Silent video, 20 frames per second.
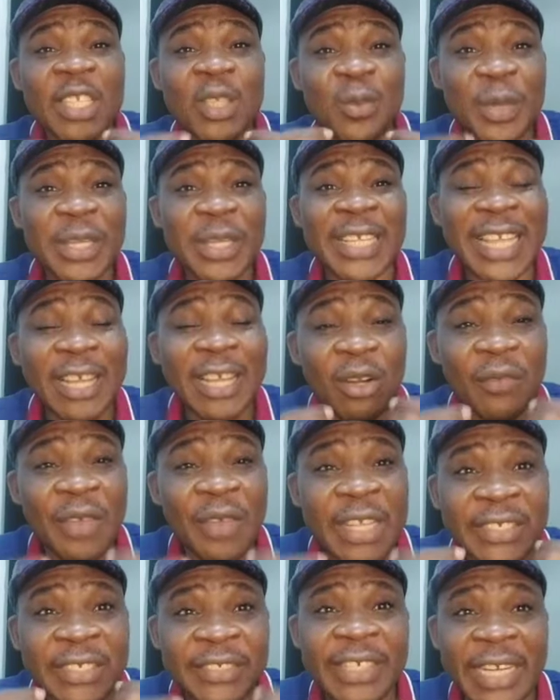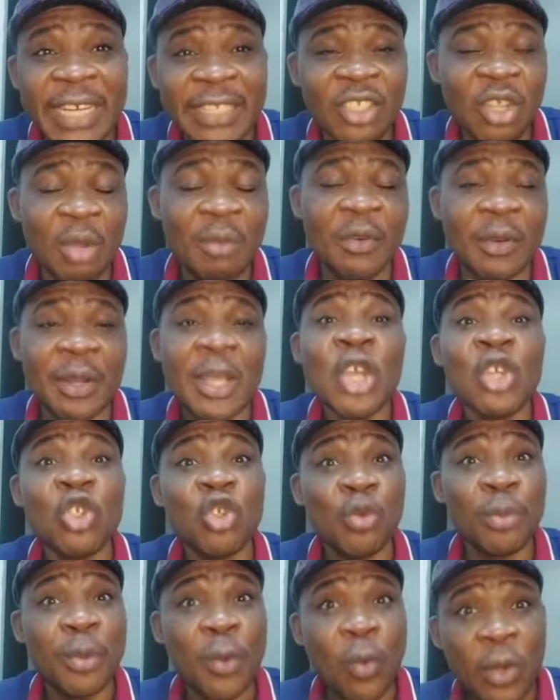speak, the kind of hatred that is coming from them,
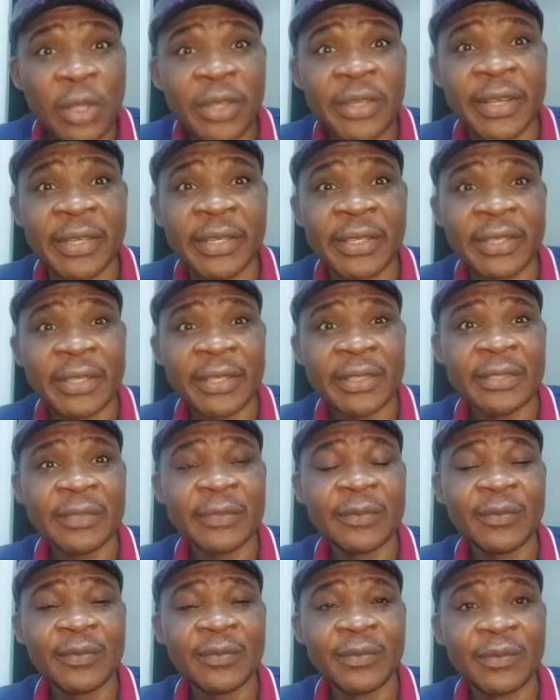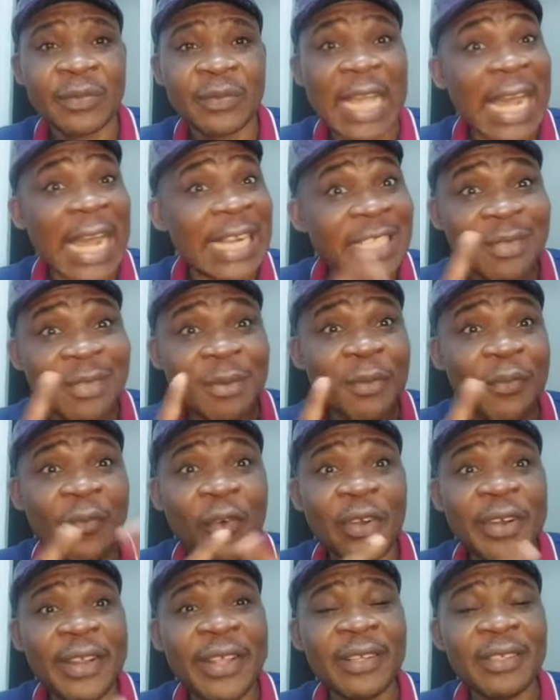you'll be wondering, are these people
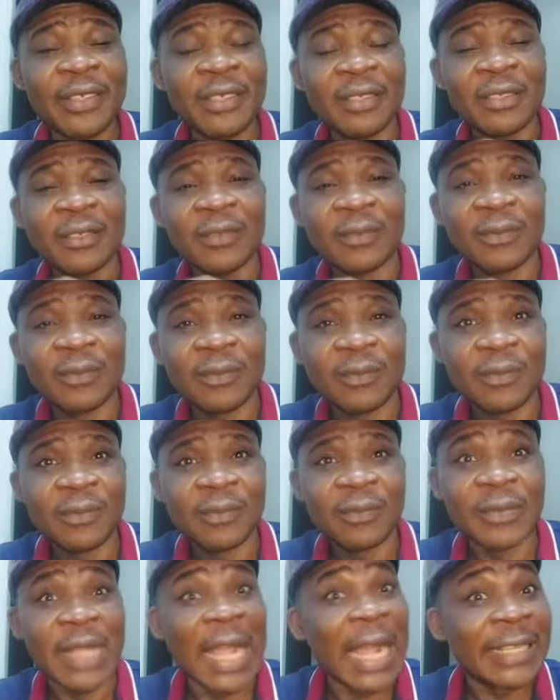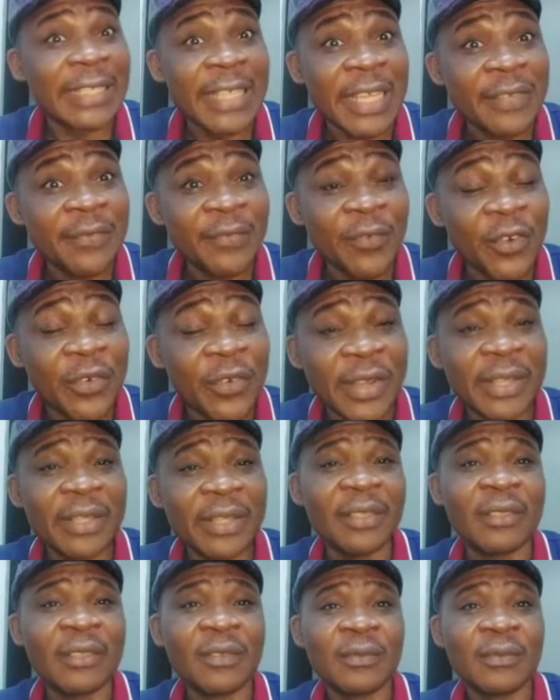for real? Are they for real?